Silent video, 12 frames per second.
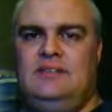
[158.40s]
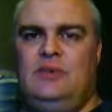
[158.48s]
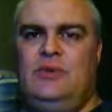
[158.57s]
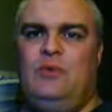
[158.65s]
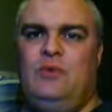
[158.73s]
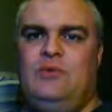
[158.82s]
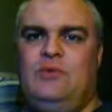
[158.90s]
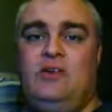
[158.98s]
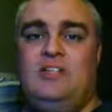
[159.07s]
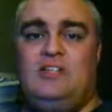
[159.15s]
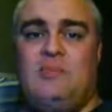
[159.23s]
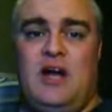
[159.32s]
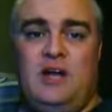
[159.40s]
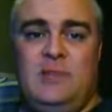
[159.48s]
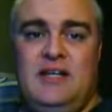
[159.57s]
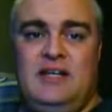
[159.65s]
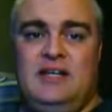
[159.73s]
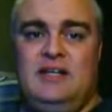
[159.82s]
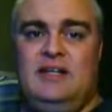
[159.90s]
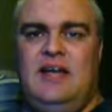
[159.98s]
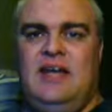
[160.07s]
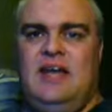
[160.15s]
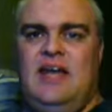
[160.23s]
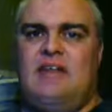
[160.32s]
doing work for Aspire Media,
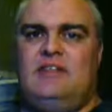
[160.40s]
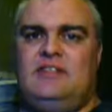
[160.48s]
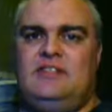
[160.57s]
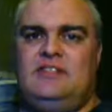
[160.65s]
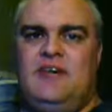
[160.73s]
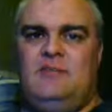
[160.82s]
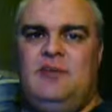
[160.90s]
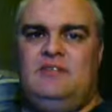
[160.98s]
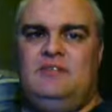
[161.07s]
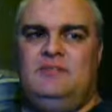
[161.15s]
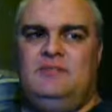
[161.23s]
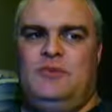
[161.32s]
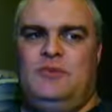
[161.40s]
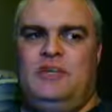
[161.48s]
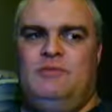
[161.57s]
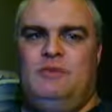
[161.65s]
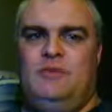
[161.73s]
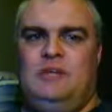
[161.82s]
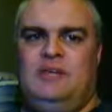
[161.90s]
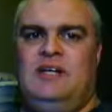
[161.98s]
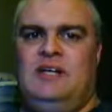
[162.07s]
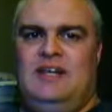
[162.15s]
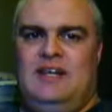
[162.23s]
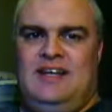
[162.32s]
having just come off of working for
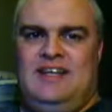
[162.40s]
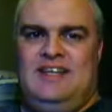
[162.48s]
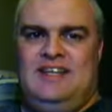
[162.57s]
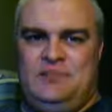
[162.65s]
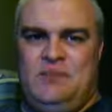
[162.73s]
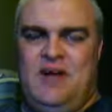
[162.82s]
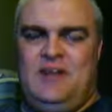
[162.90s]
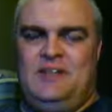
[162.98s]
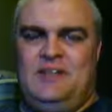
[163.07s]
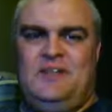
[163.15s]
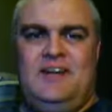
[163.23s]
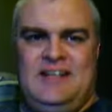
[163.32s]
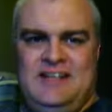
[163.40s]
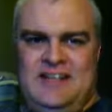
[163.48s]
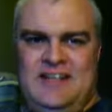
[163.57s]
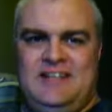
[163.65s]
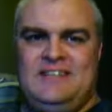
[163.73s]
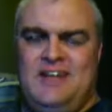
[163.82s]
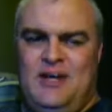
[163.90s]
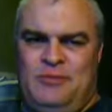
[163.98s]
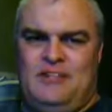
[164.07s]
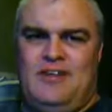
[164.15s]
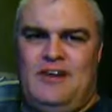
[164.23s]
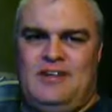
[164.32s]
Gizmondo. And yes, I'll
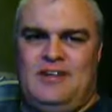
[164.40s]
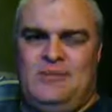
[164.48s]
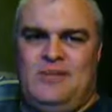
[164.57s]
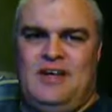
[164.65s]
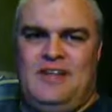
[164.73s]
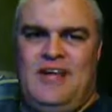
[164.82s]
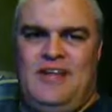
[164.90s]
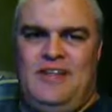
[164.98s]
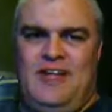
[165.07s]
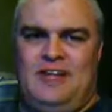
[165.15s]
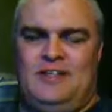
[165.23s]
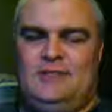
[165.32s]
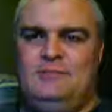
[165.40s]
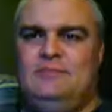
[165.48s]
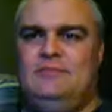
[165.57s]
be talking about that later.